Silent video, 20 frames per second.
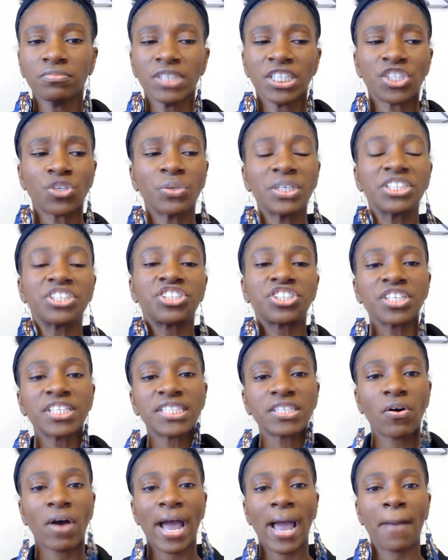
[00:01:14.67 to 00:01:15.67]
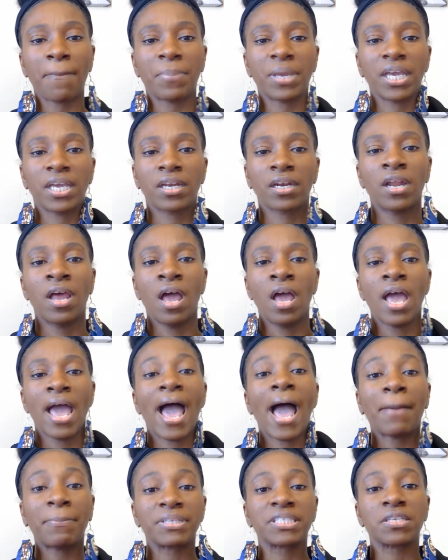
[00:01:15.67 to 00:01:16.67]
So it just so happened
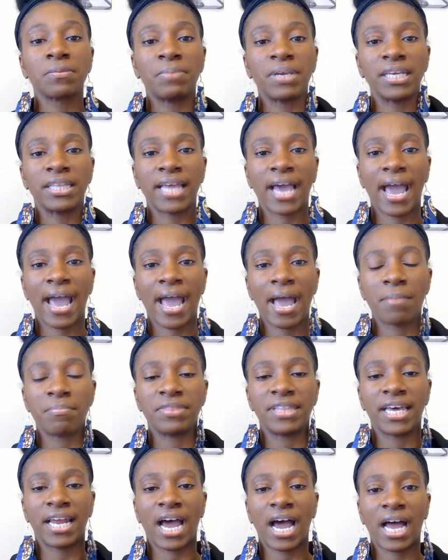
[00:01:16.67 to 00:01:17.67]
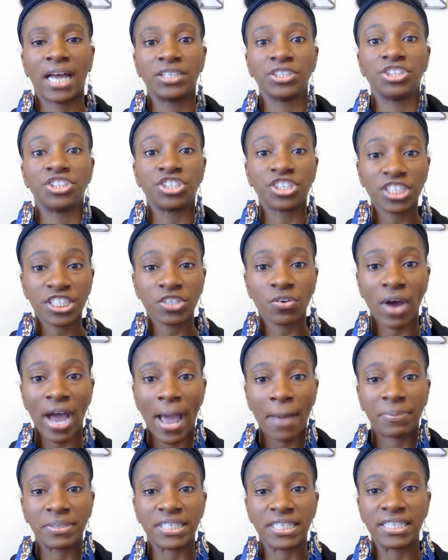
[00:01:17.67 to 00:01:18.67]
to be in the app that I just so
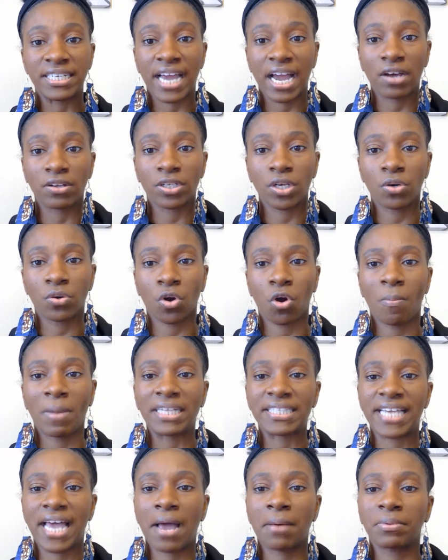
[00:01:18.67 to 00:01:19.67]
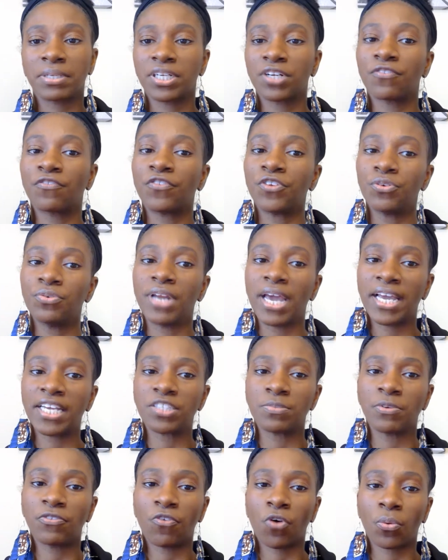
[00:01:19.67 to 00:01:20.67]
happened to download on my tablet a few
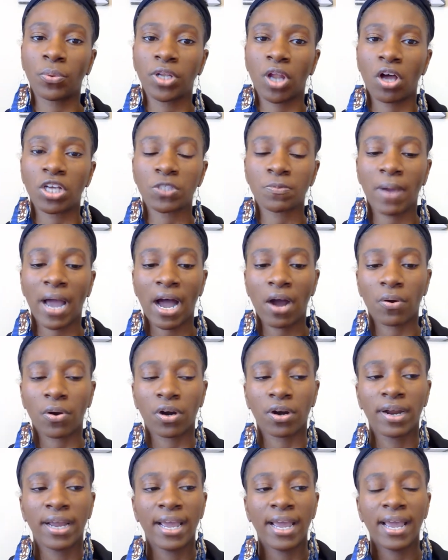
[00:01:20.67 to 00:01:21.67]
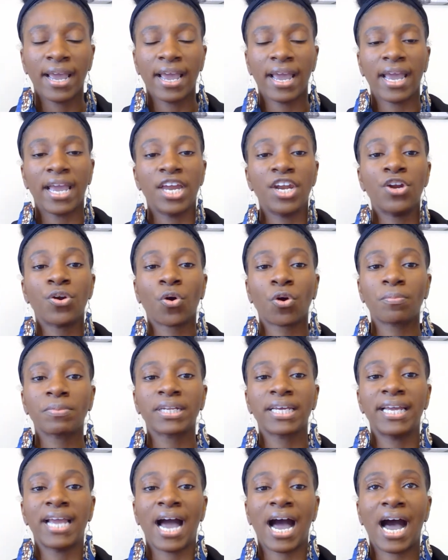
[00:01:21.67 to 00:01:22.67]
days before we lost power. And
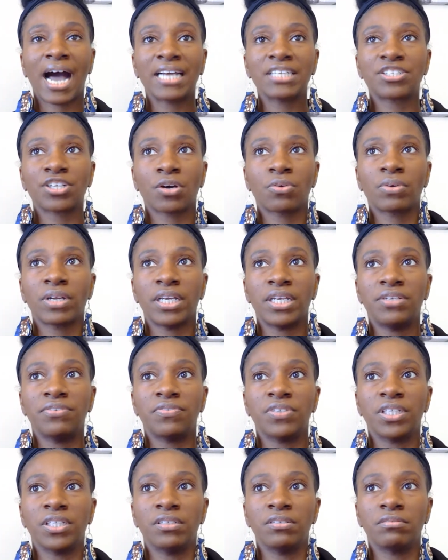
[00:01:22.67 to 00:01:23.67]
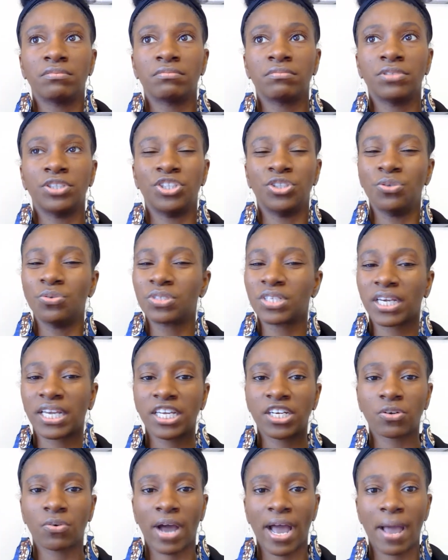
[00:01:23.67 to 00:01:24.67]
normally I don't even use a
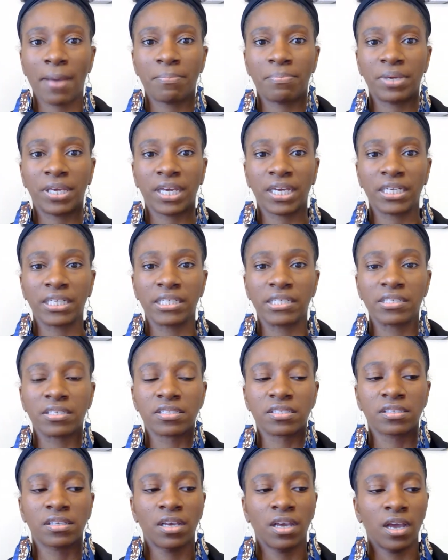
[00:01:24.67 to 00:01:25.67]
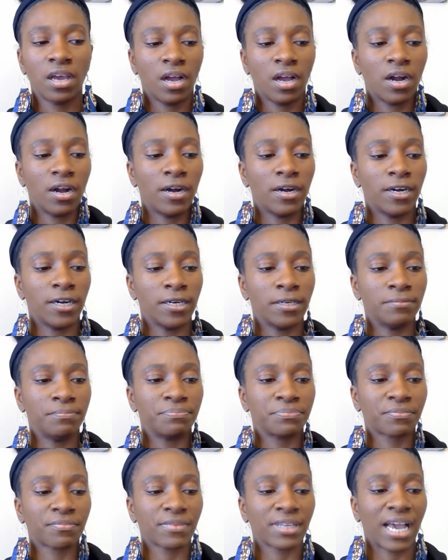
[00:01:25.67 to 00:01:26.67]
Kindle app because
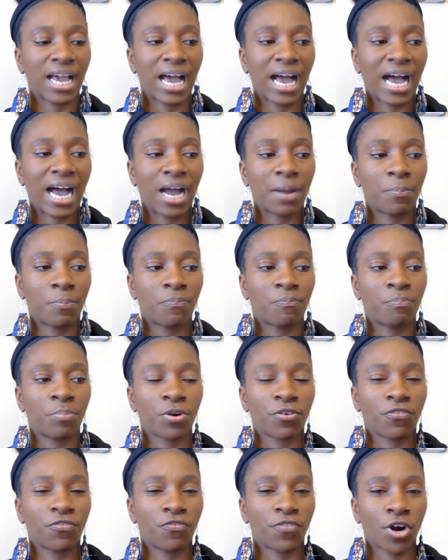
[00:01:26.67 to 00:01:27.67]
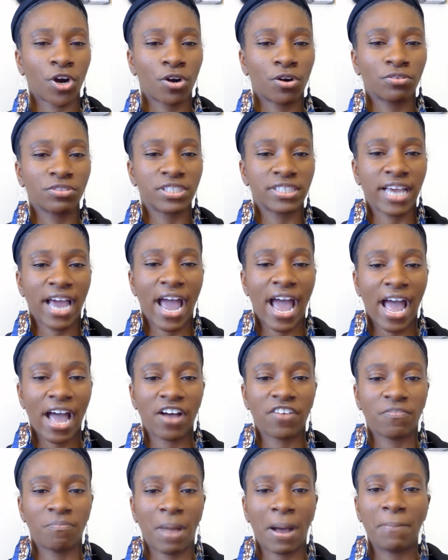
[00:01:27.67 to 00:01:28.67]
um, I prefer to
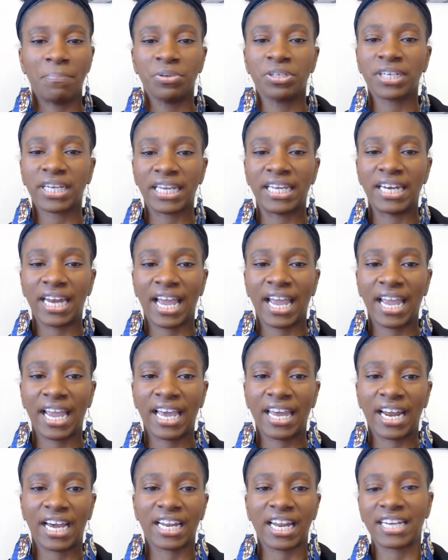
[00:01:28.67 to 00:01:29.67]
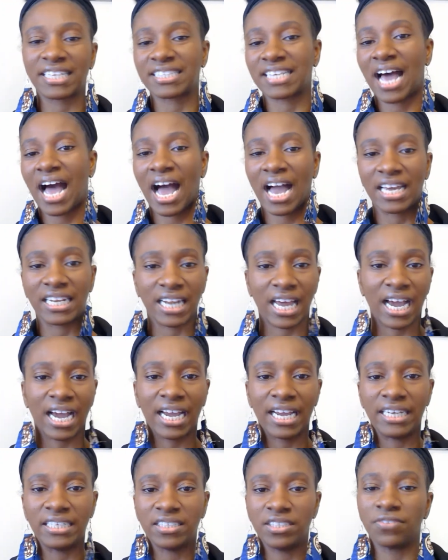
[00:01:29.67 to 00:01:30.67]
have my book in hand. I like to
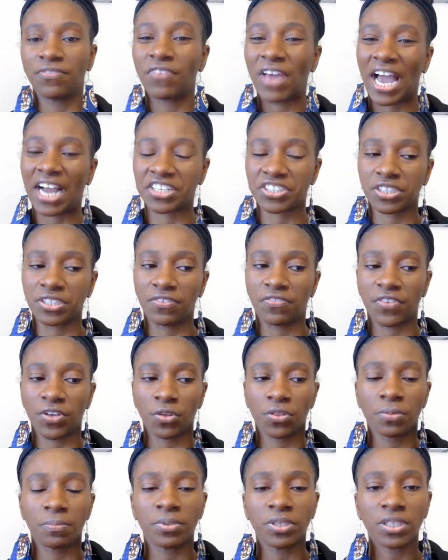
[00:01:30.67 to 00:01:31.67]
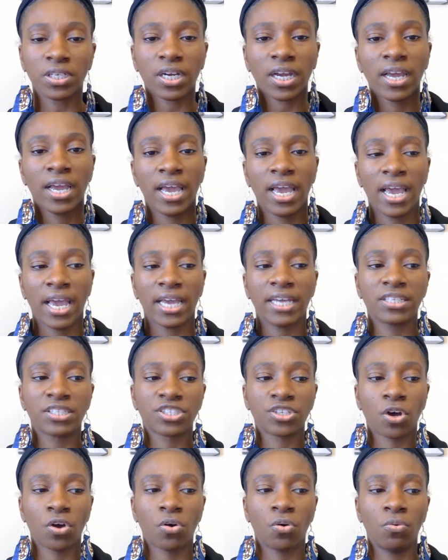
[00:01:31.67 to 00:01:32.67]
highlight and actually feel the book. And
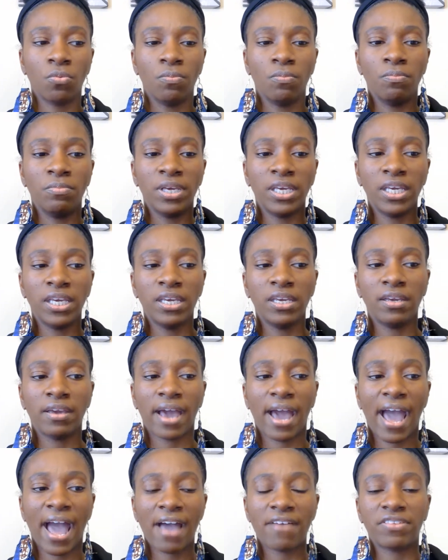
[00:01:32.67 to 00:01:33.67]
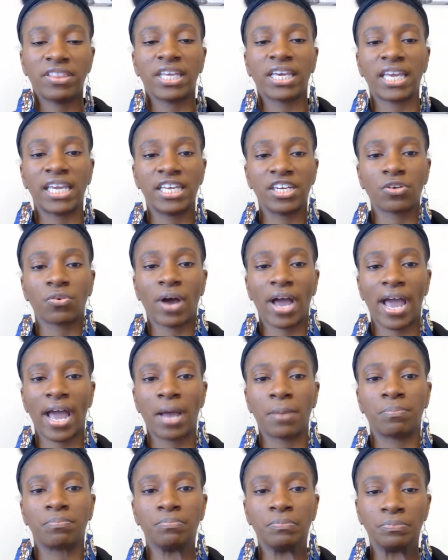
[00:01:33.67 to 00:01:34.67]
so me having the Kindle
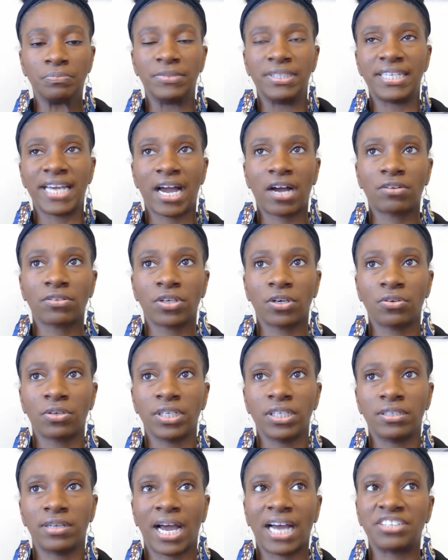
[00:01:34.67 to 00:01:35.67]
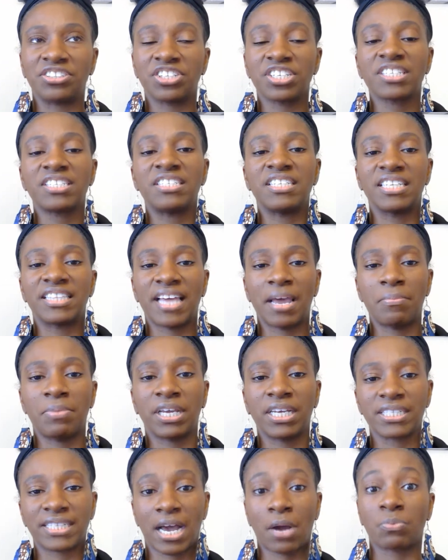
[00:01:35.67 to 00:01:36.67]
app downloaded, I just did that
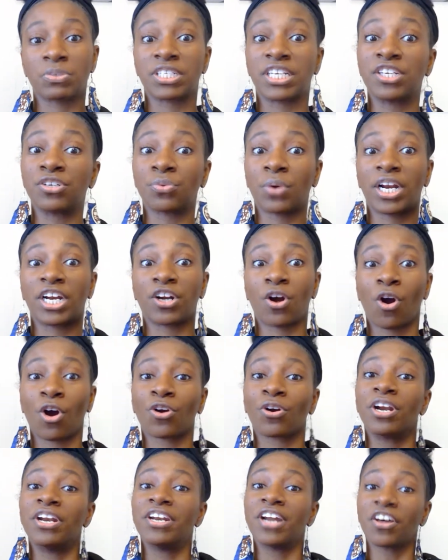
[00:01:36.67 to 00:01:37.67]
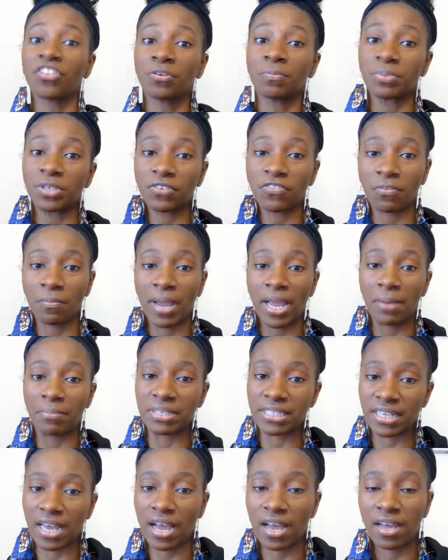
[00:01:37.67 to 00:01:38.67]
because I was getting ready to order another book from
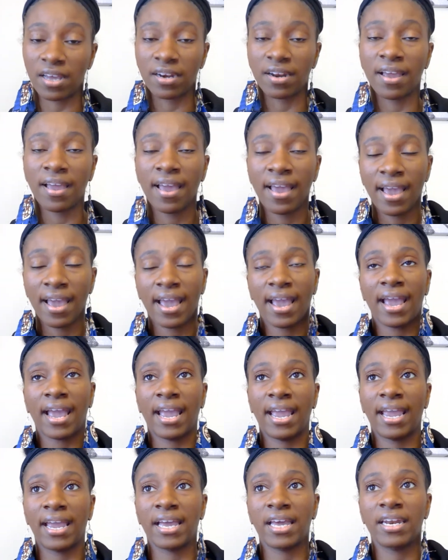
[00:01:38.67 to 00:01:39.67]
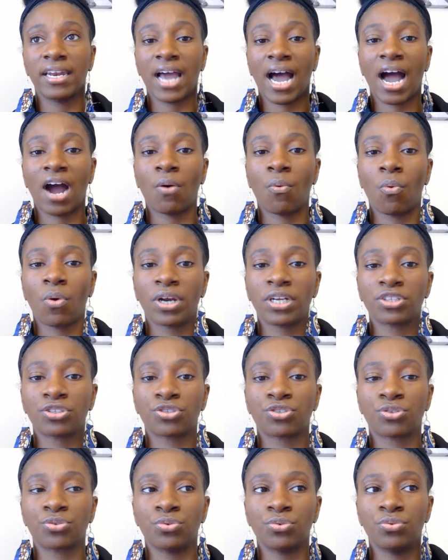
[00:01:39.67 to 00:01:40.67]
Amazon, and I wanted
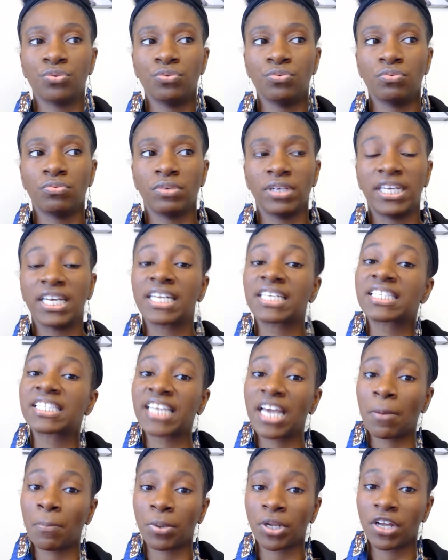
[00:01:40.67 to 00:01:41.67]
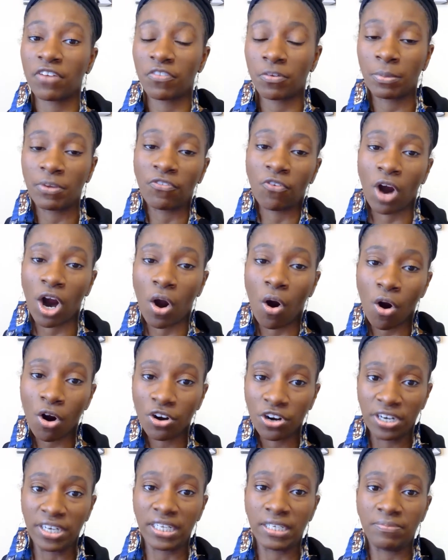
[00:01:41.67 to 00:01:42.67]
to get a sample of it before I
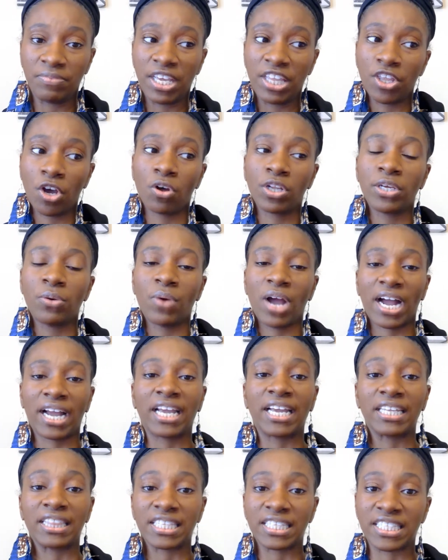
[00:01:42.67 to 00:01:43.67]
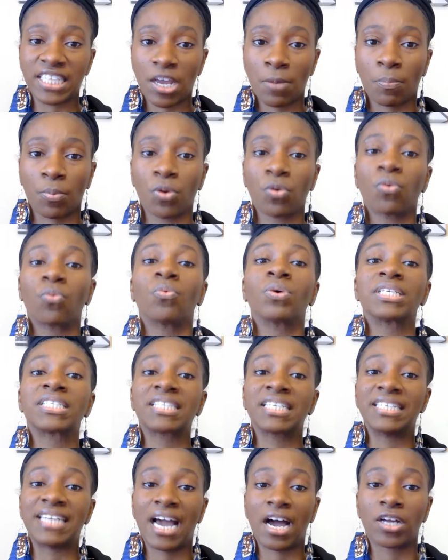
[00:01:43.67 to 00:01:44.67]
ordered it. And the only way I could get the sample was
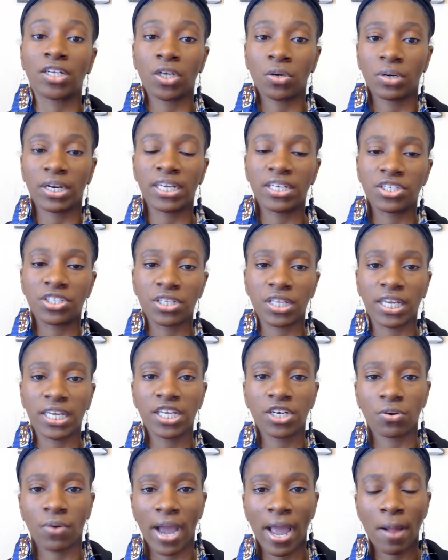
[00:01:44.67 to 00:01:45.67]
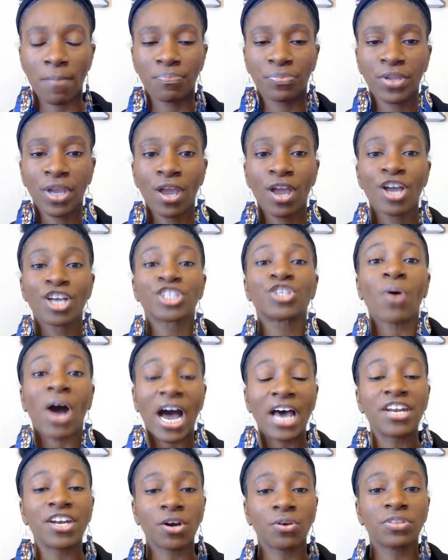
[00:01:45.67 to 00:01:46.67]
to download it into the Kindle app. So
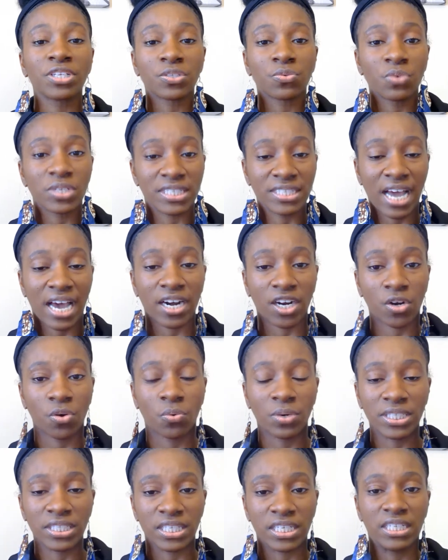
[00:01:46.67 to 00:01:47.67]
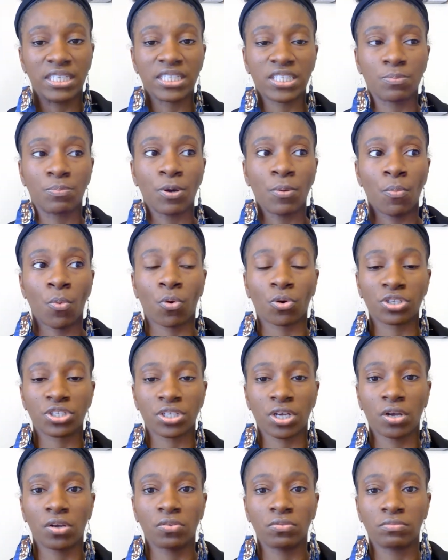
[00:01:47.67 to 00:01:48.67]
I know this was not a coincidence, but more
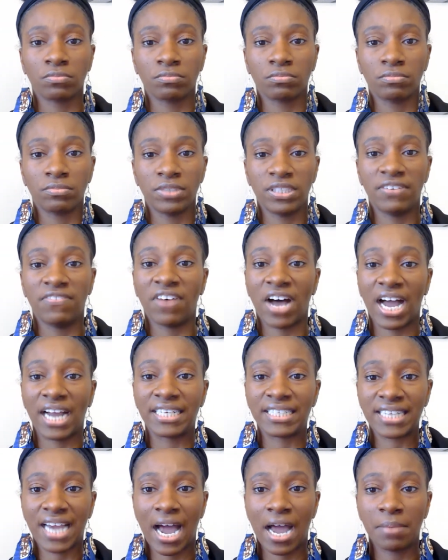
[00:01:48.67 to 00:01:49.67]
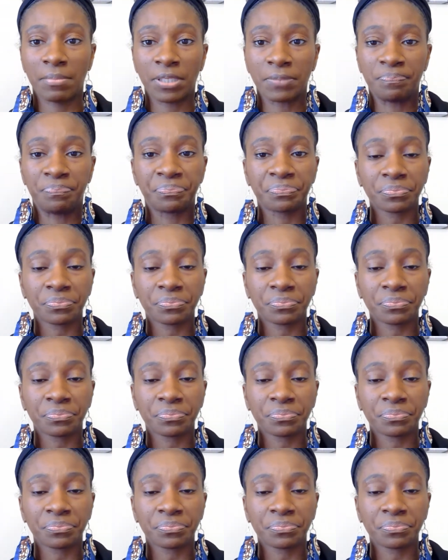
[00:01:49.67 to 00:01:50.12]
so divine timing.